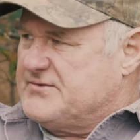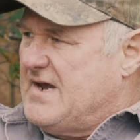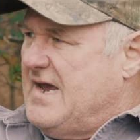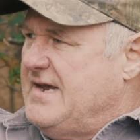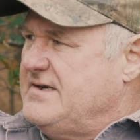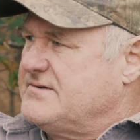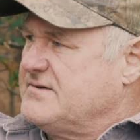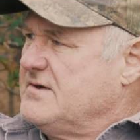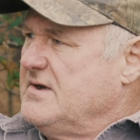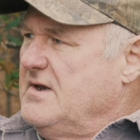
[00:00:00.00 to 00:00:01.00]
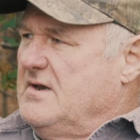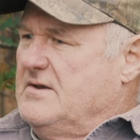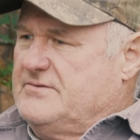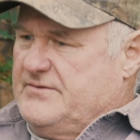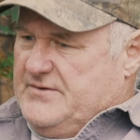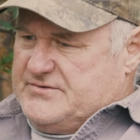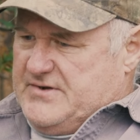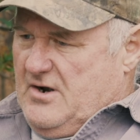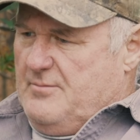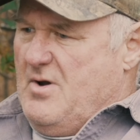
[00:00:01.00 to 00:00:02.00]
sites, the
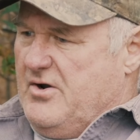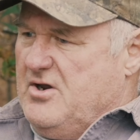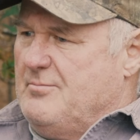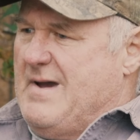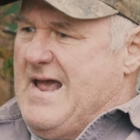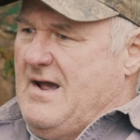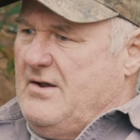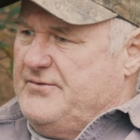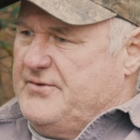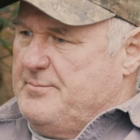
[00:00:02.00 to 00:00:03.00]
ceremonial mounds,